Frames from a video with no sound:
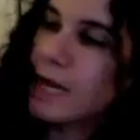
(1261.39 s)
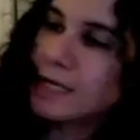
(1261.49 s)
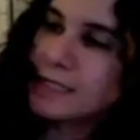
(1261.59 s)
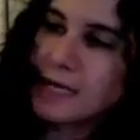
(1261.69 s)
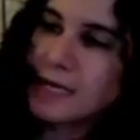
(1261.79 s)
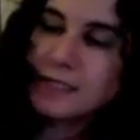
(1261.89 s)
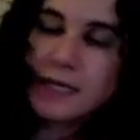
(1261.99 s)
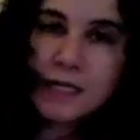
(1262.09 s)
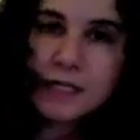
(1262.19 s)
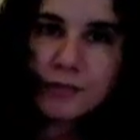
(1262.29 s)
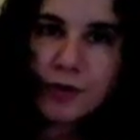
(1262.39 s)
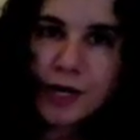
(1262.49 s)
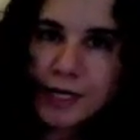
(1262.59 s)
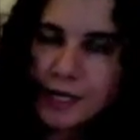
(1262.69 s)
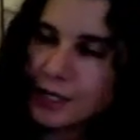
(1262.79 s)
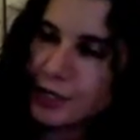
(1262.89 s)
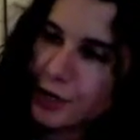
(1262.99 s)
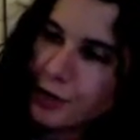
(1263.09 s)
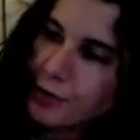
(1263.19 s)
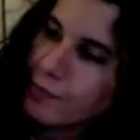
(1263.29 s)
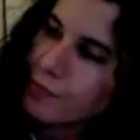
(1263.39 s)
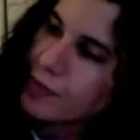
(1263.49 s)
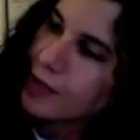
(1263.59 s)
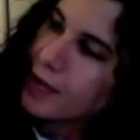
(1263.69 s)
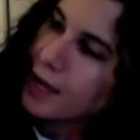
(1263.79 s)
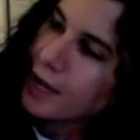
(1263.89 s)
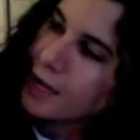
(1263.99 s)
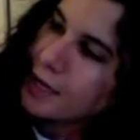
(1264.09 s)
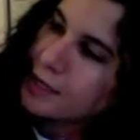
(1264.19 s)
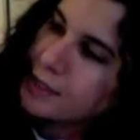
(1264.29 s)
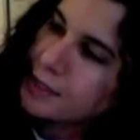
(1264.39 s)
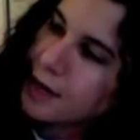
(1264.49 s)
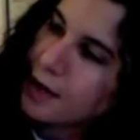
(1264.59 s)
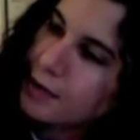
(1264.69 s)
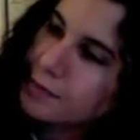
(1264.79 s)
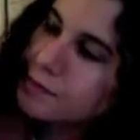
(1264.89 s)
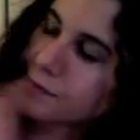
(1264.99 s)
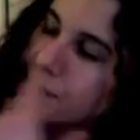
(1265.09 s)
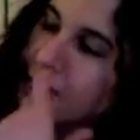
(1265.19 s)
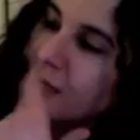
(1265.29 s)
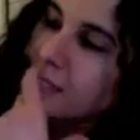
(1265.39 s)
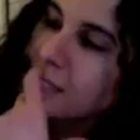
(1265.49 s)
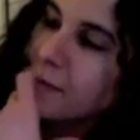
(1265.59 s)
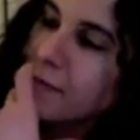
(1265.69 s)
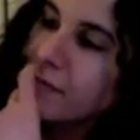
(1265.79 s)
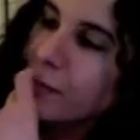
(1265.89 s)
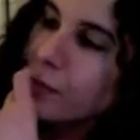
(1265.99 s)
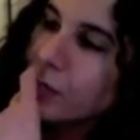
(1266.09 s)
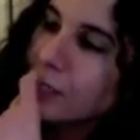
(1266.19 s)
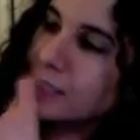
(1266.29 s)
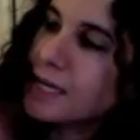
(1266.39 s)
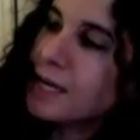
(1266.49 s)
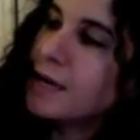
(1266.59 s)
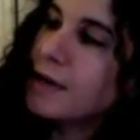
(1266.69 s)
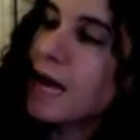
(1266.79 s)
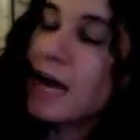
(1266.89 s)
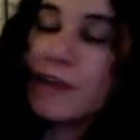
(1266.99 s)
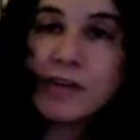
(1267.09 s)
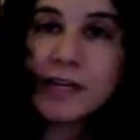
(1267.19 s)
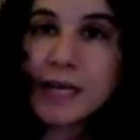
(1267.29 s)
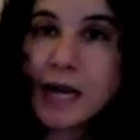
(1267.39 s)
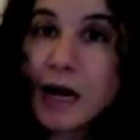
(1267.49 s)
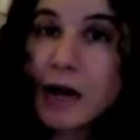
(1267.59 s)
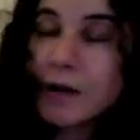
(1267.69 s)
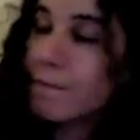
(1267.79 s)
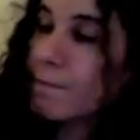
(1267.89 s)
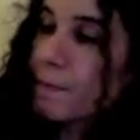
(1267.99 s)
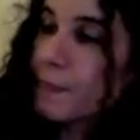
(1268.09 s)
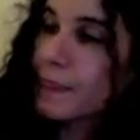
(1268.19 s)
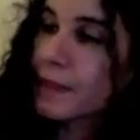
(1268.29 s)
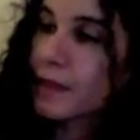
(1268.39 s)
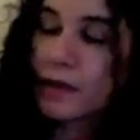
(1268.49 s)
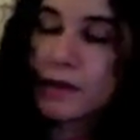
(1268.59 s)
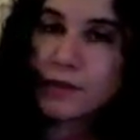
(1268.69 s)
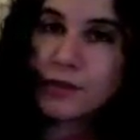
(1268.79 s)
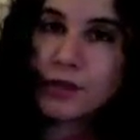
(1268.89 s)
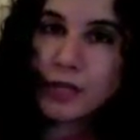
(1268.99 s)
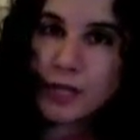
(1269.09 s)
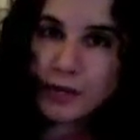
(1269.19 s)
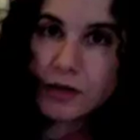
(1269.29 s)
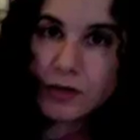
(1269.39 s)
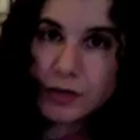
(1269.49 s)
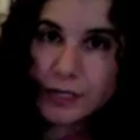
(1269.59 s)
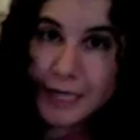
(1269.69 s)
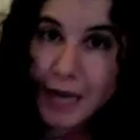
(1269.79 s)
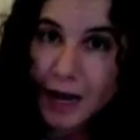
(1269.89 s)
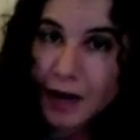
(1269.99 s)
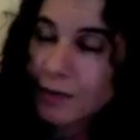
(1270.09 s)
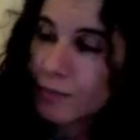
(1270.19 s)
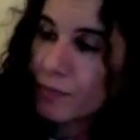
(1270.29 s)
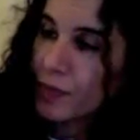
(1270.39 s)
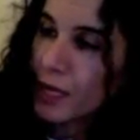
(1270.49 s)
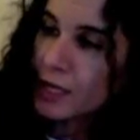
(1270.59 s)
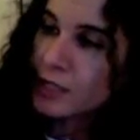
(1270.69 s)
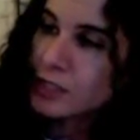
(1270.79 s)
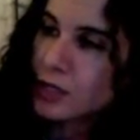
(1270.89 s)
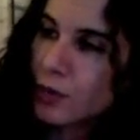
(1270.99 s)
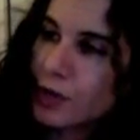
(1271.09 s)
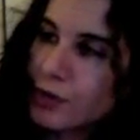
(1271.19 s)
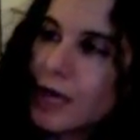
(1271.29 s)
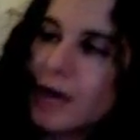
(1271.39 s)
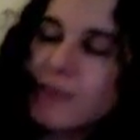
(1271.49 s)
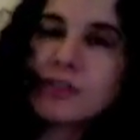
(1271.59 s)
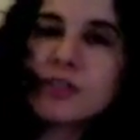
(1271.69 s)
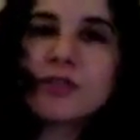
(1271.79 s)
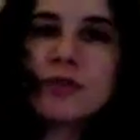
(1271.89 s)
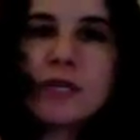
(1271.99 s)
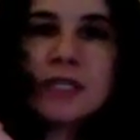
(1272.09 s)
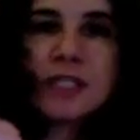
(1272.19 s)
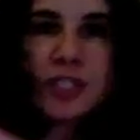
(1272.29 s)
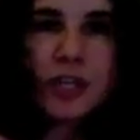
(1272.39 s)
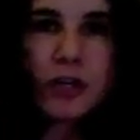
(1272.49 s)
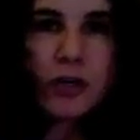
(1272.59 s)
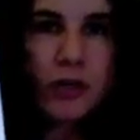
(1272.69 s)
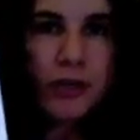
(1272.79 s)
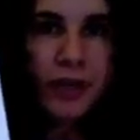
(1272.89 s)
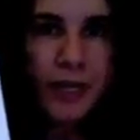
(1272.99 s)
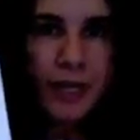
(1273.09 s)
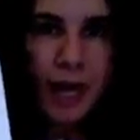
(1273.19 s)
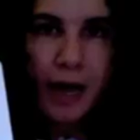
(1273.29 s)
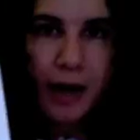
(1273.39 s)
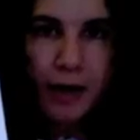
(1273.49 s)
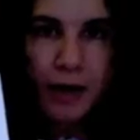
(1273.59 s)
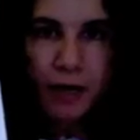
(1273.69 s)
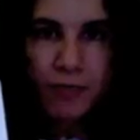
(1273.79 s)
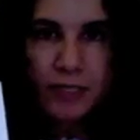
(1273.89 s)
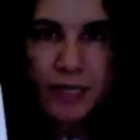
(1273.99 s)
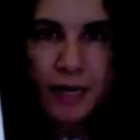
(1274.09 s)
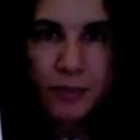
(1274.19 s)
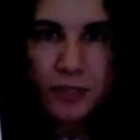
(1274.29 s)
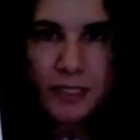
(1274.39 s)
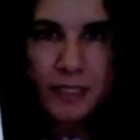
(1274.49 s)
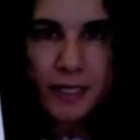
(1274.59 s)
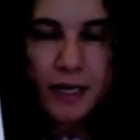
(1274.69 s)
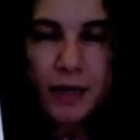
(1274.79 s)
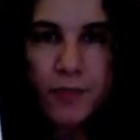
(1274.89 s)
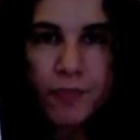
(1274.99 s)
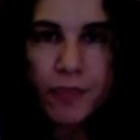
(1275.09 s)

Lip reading: sentence right here, and some of the words in it have a ya, the letter ya. So what you have to do is circle the ya every time you see it,